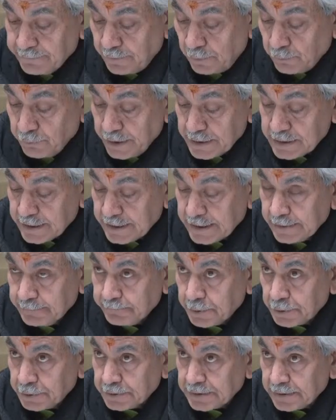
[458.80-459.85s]
Foundation
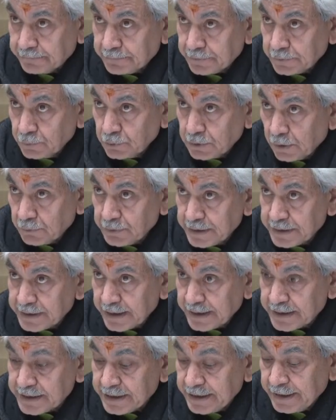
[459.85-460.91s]
report of
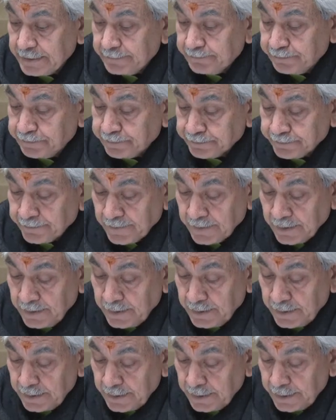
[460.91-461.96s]
2016,
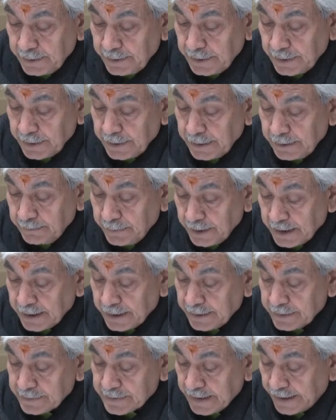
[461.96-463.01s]
Indian
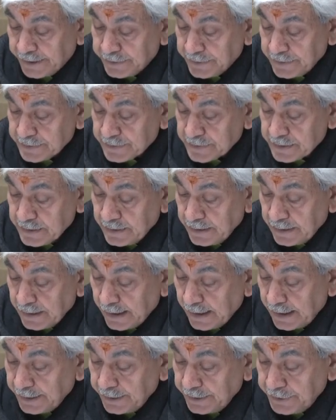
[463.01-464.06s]
immigrant scientists
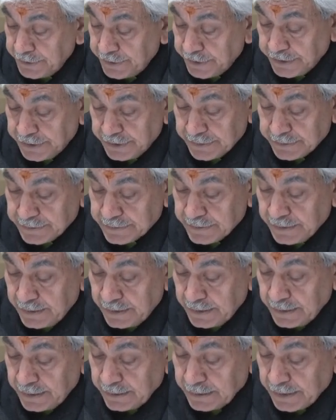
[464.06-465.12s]
and engineers
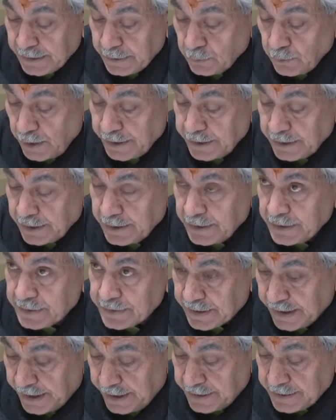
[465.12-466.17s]
in the United
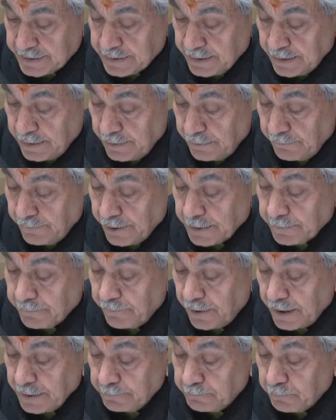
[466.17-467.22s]
States were
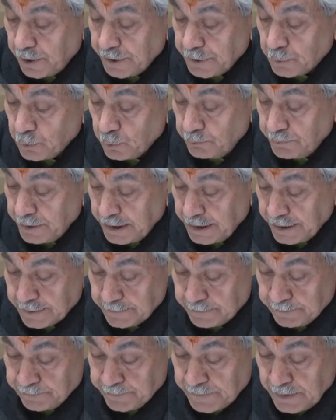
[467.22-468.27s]
5.2
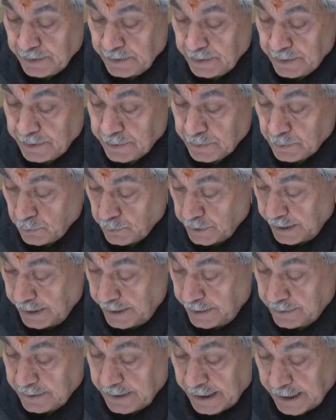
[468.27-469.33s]
million.
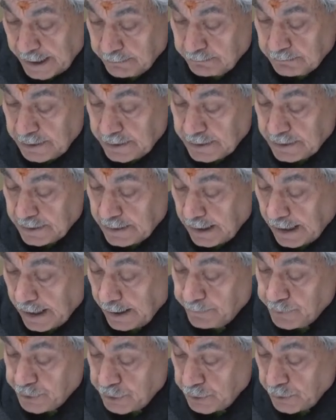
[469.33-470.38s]
Today, the number, I
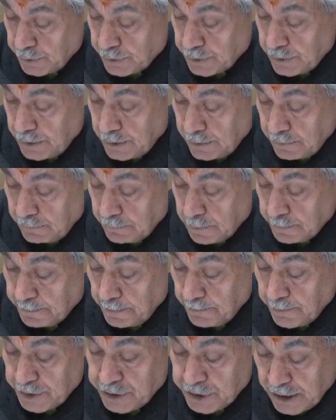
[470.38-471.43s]
am sure, would be
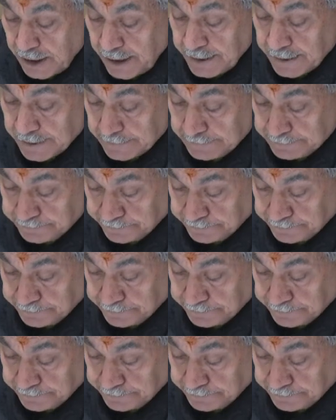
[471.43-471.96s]
much higher.